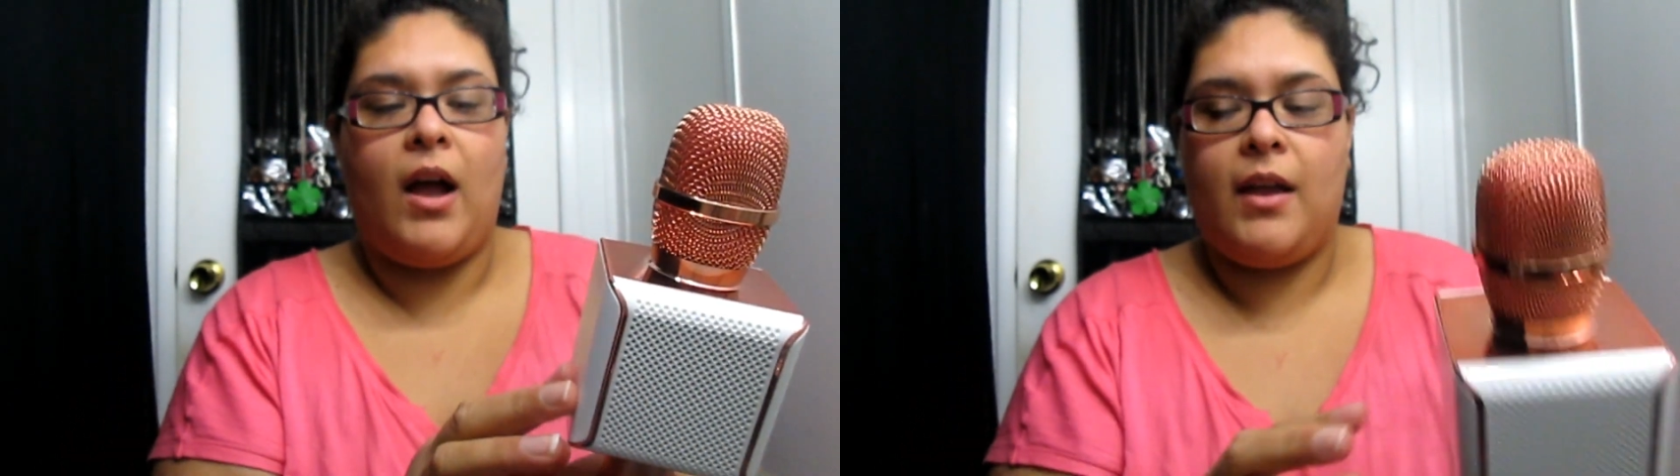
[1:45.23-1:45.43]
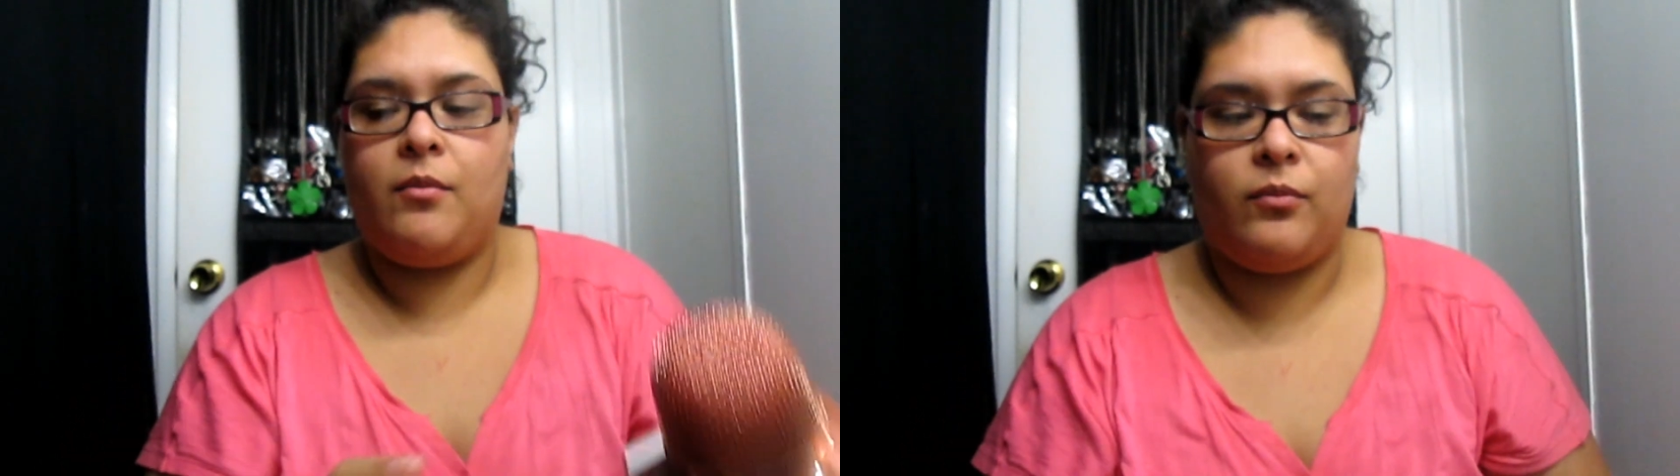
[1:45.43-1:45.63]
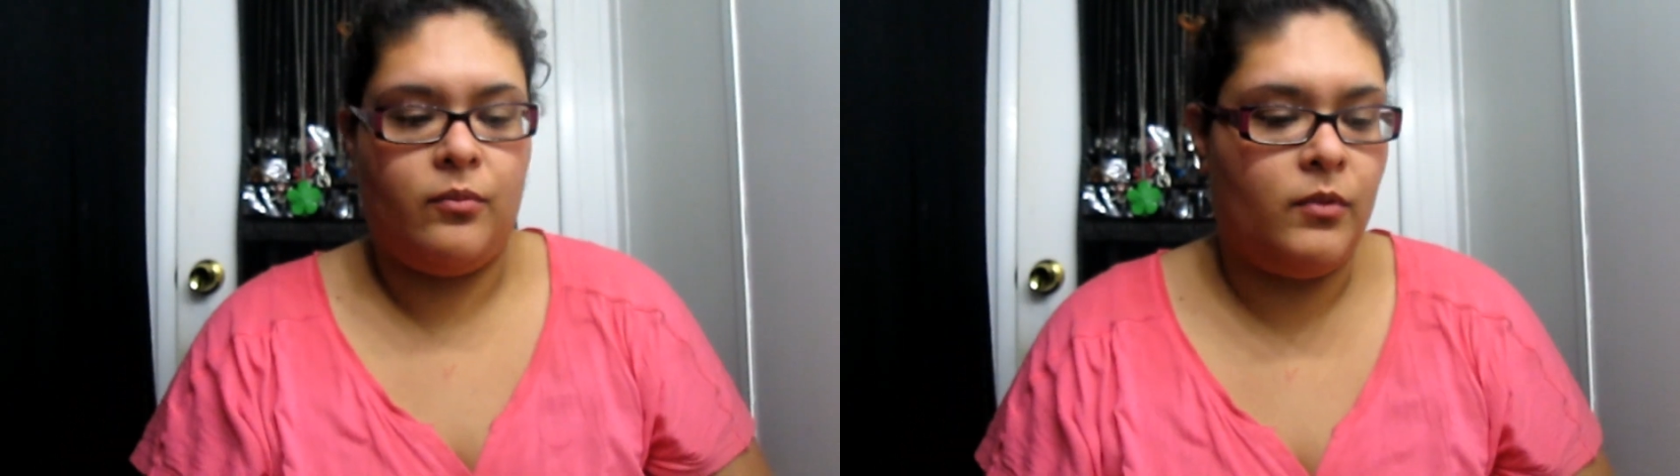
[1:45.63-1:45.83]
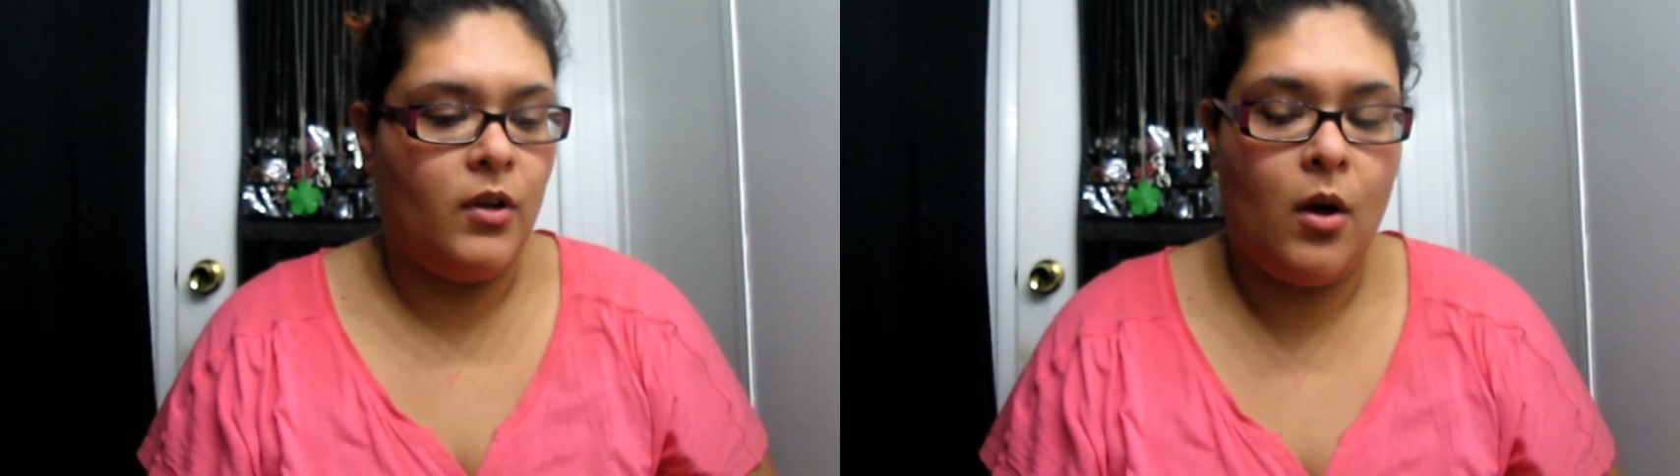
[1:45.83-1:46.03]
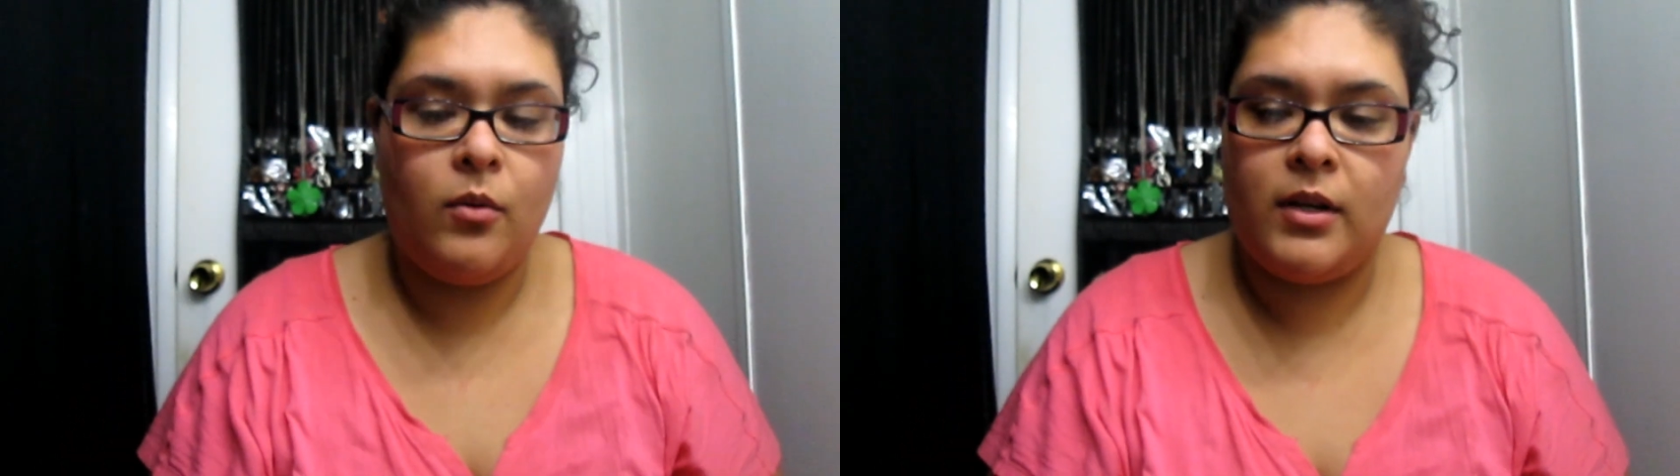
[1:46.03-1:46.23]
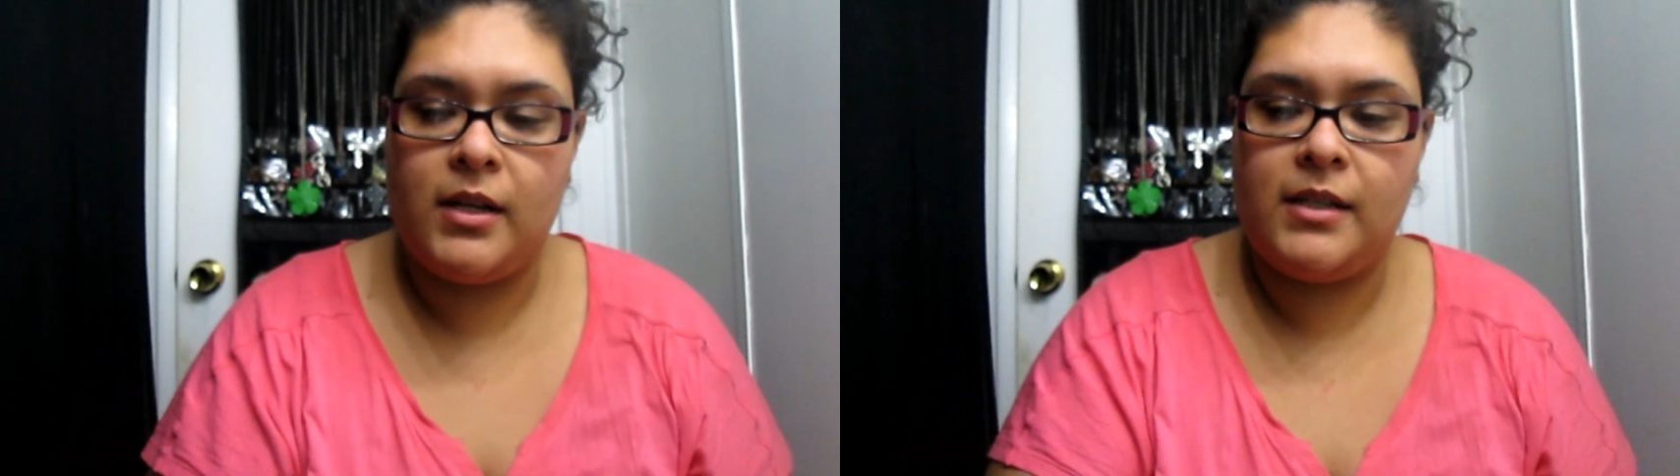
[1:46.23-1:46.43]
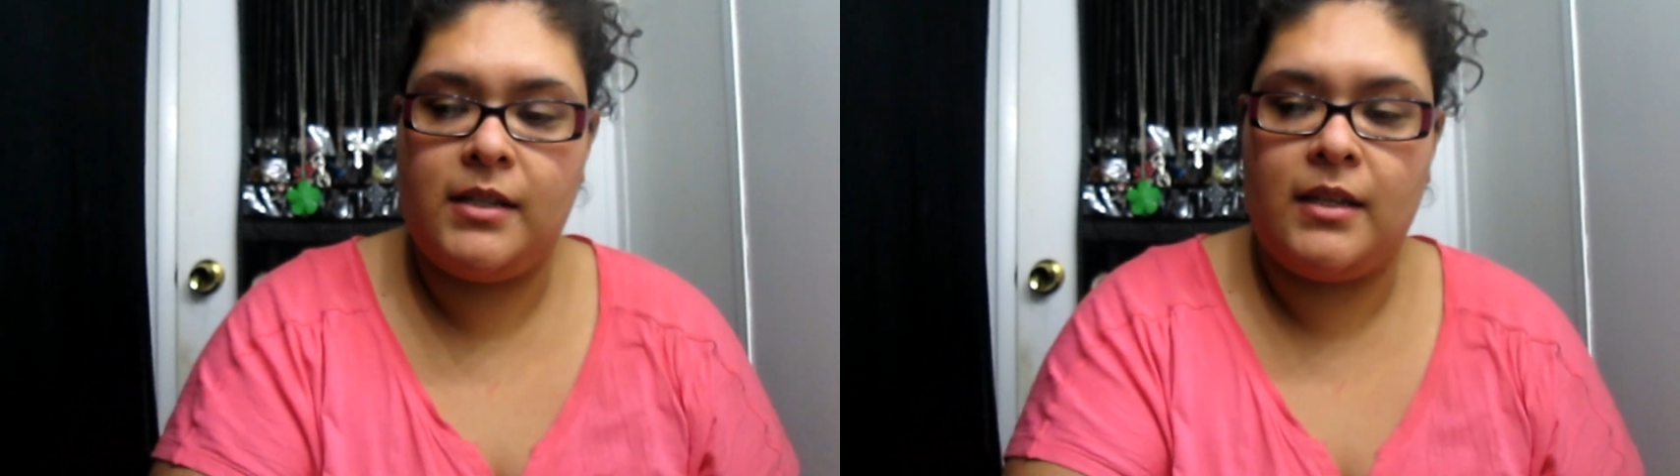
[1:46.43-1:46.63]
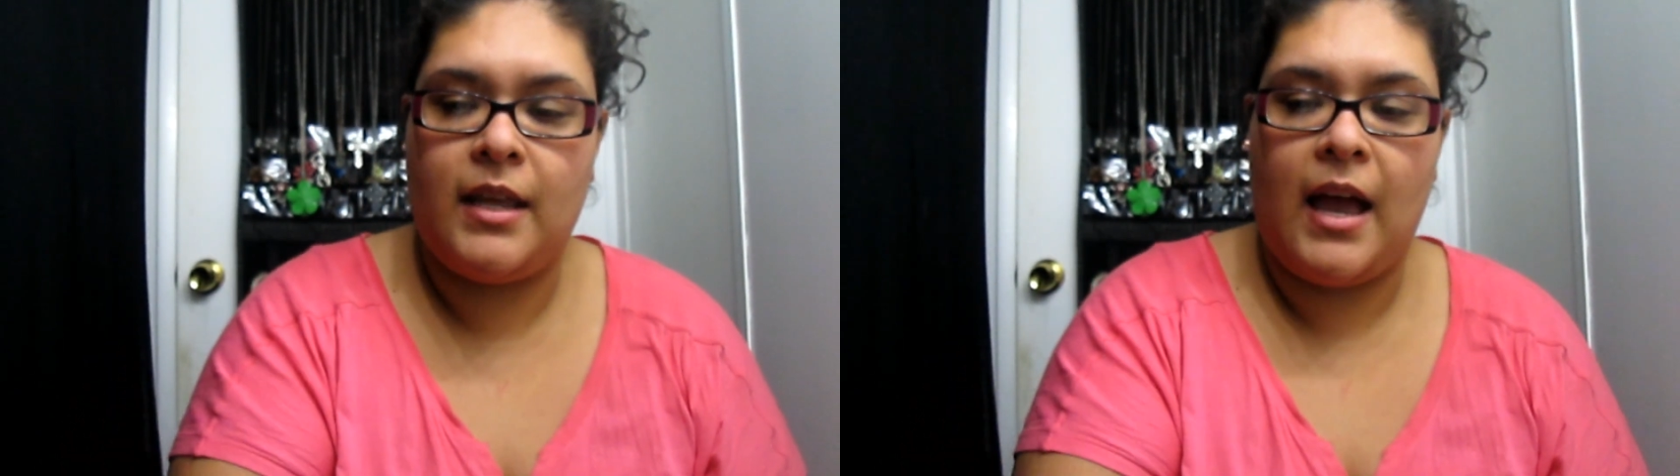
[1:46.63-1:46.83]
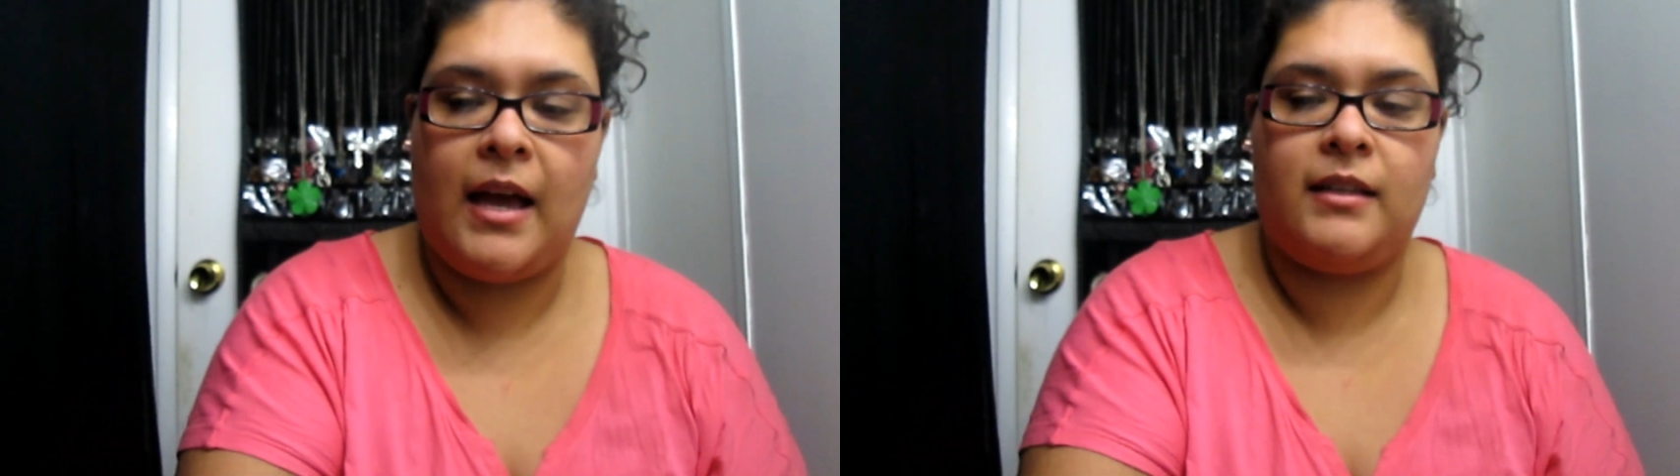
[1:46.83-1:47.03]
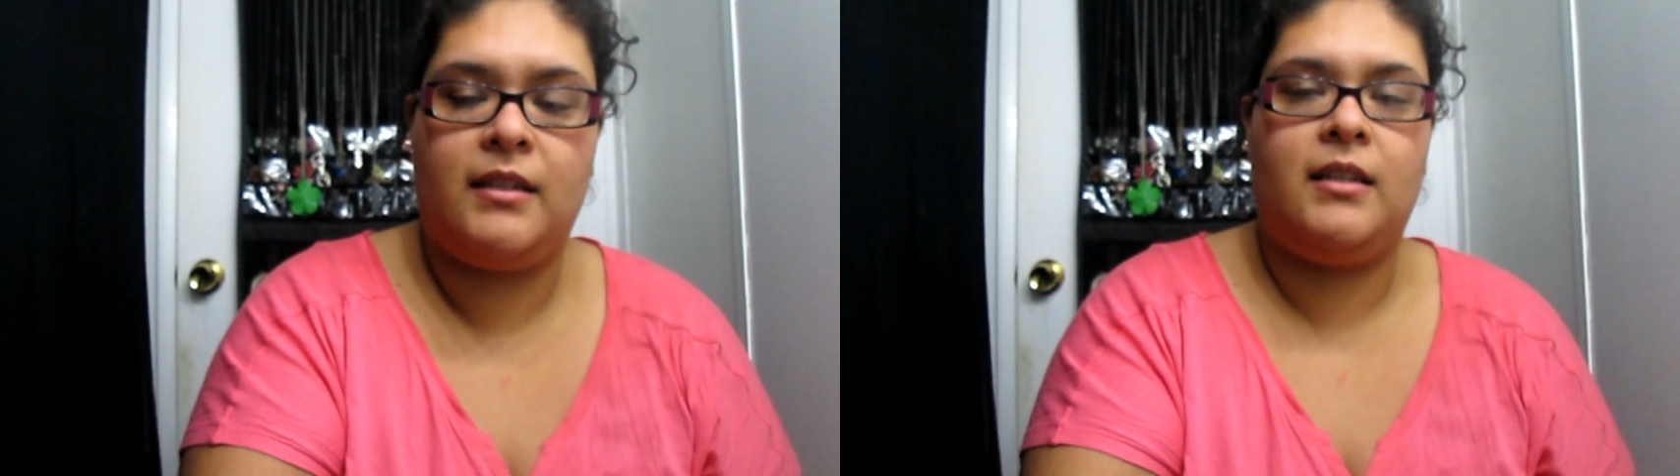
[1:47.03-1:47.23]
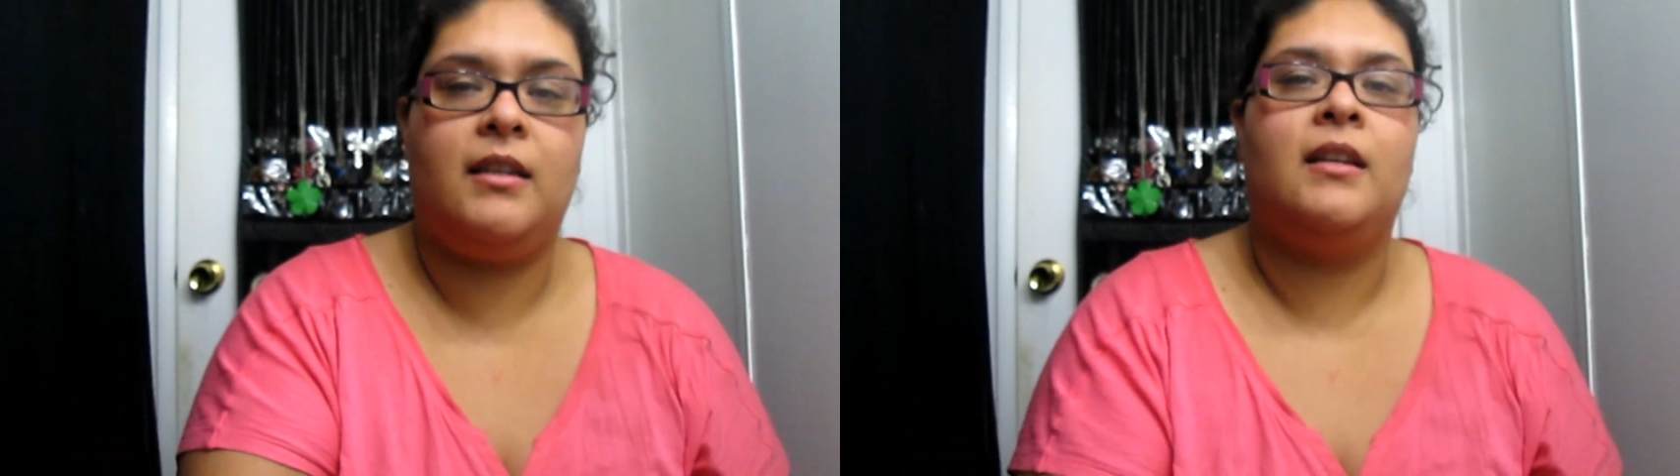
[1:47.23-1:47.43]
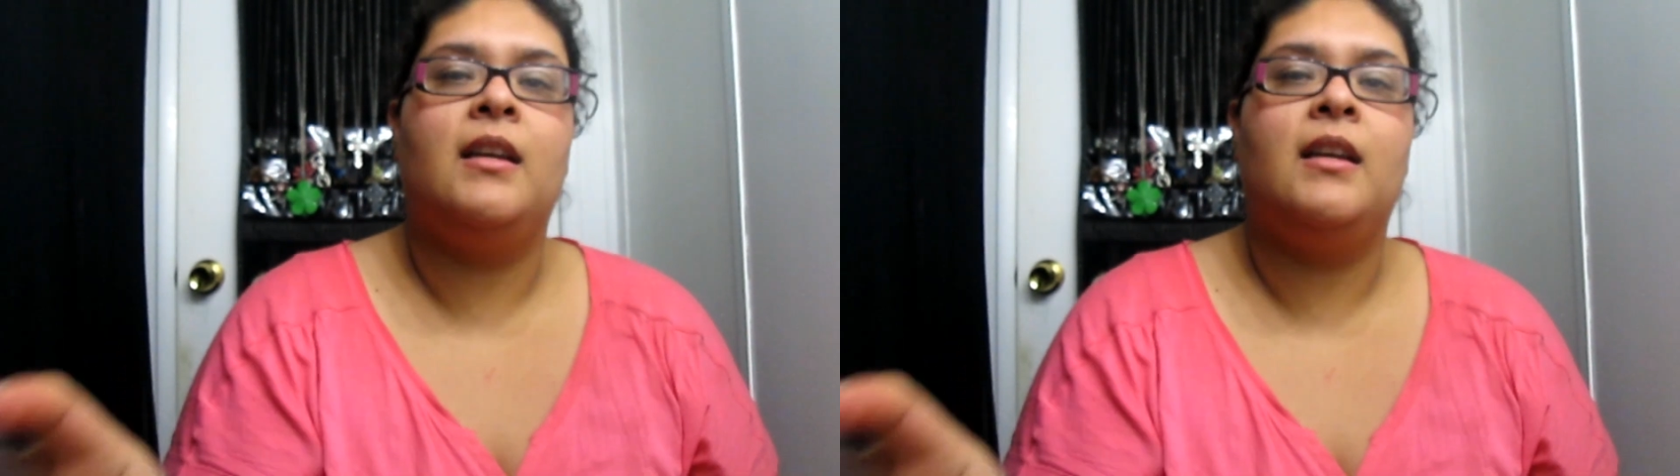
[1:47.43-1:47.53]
I've noticed that